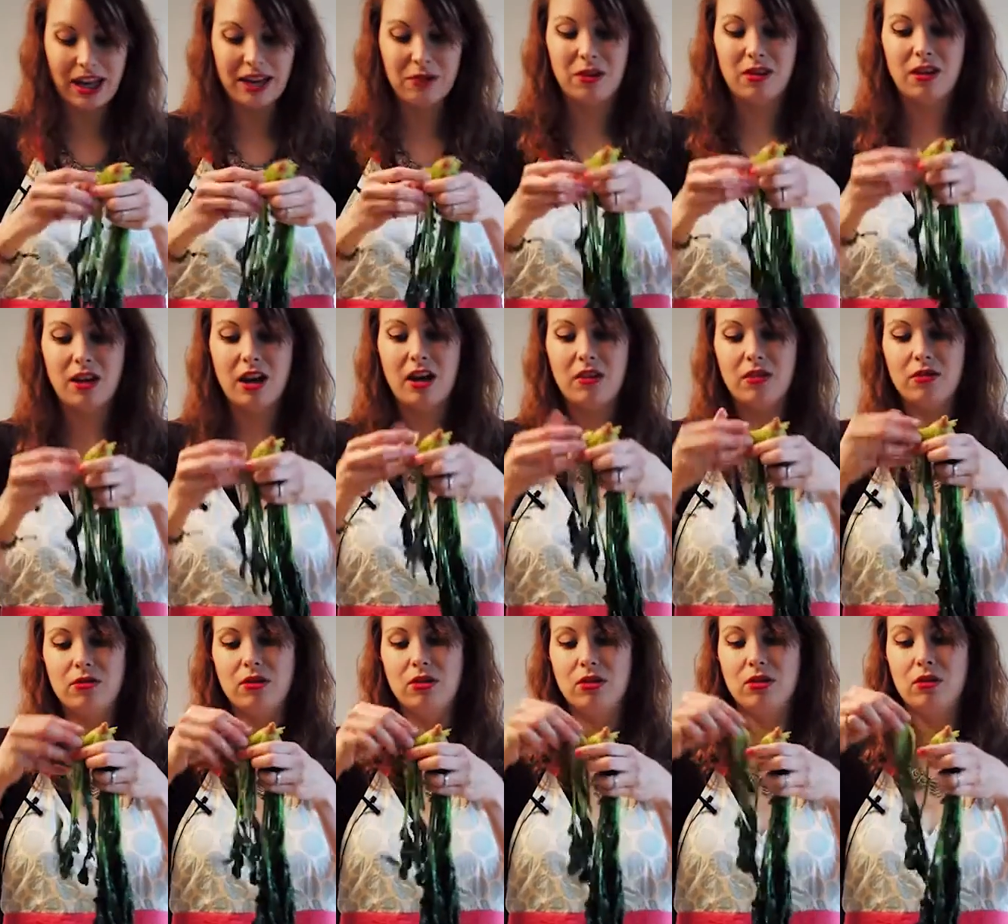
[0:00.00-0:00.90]
and with the other
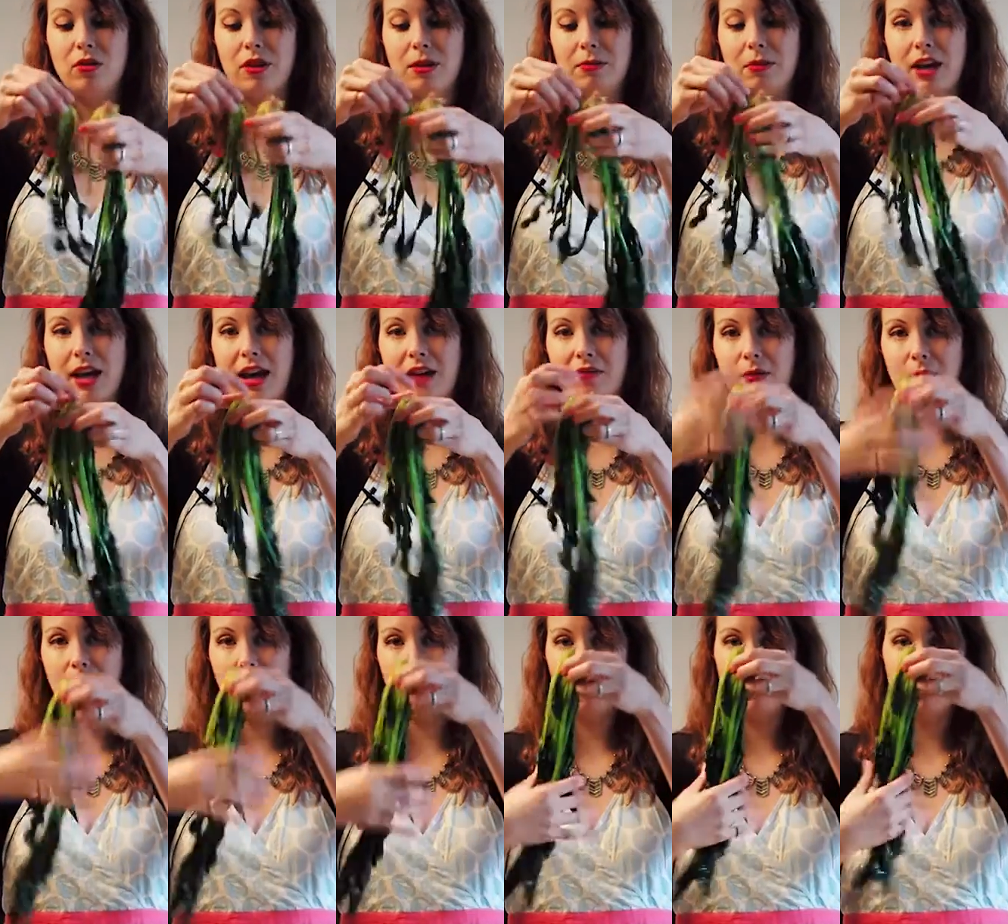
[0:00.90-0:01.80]
2, I'm gonna have them
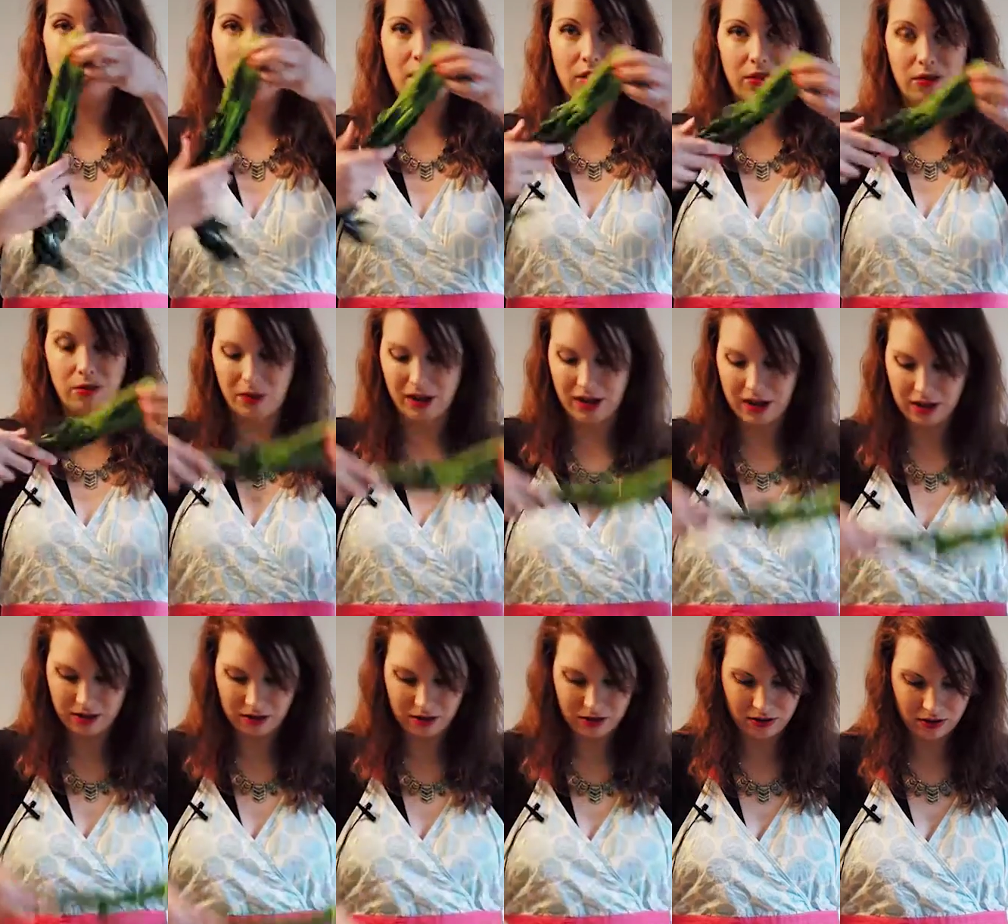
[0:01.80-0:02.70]
go the other way.
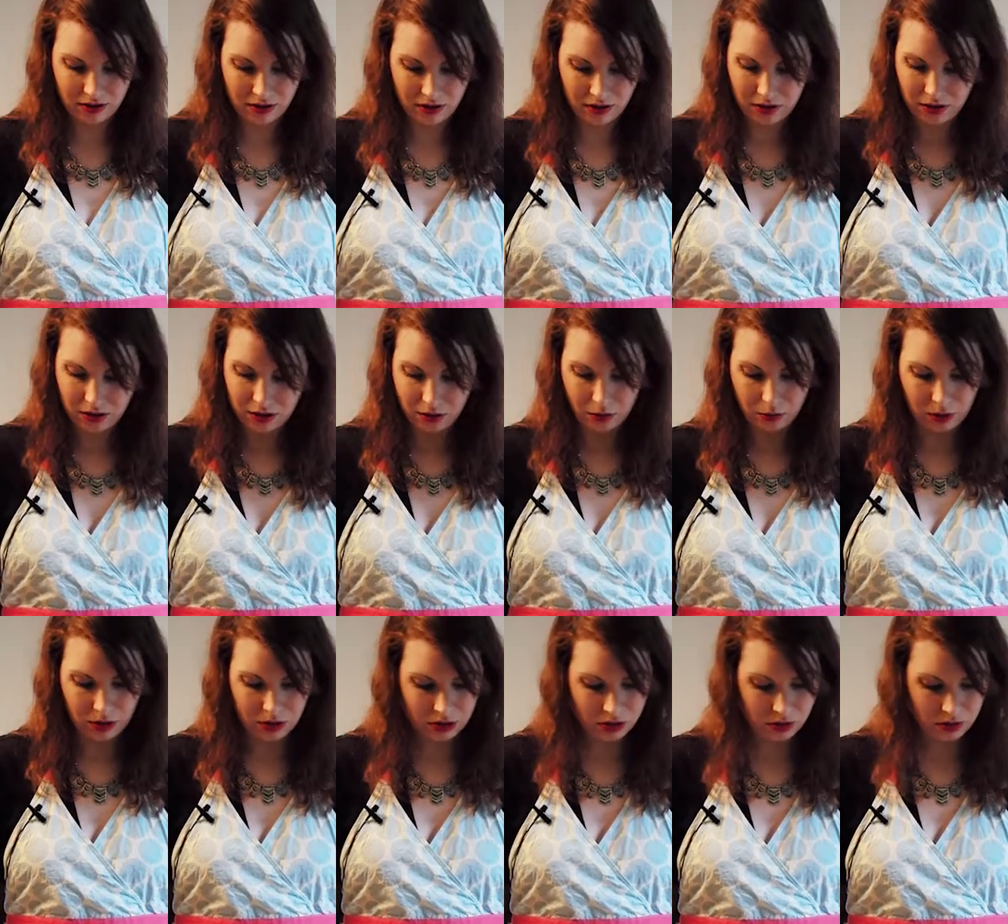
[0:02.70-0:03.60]

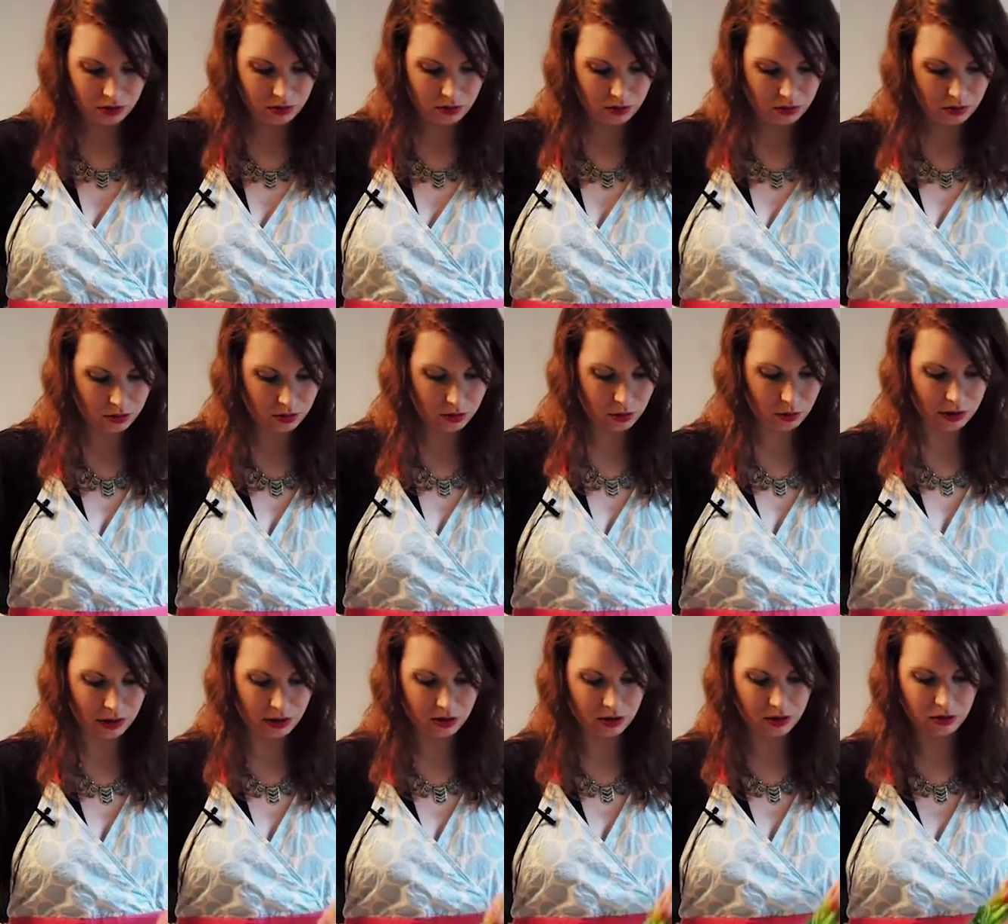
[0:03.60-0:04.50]
1, 2,
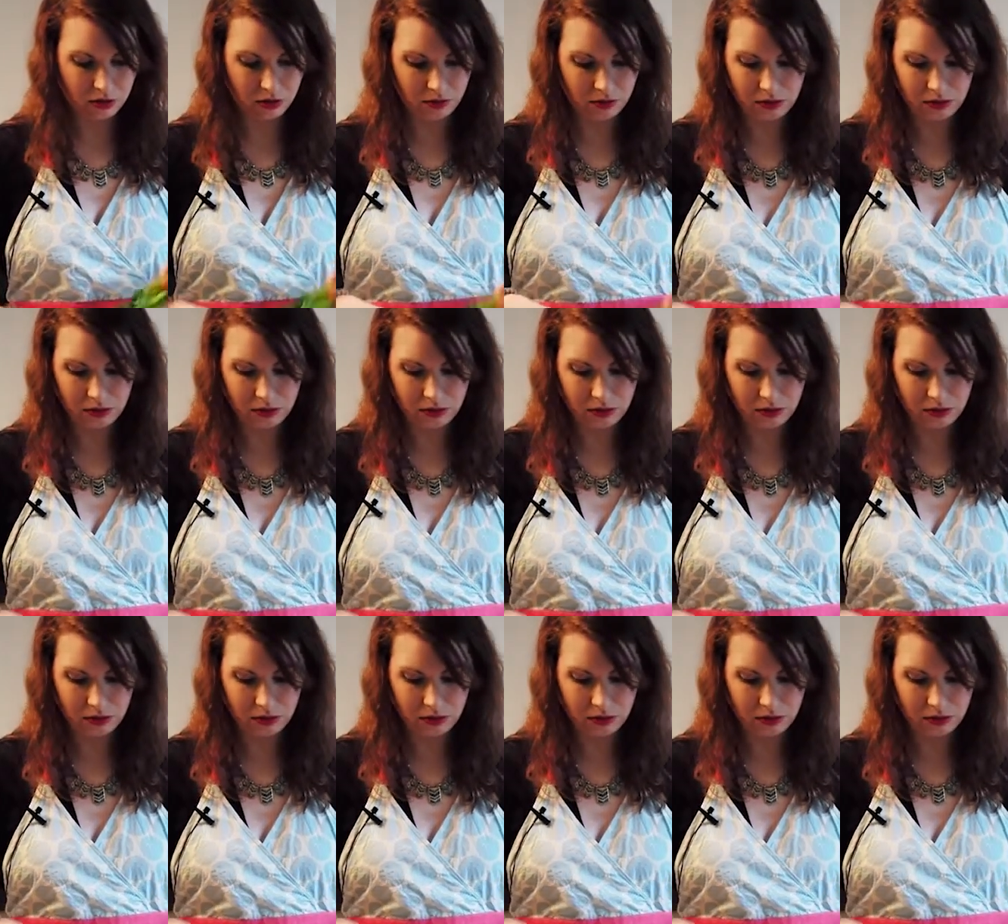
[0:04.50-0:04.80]
1, 2.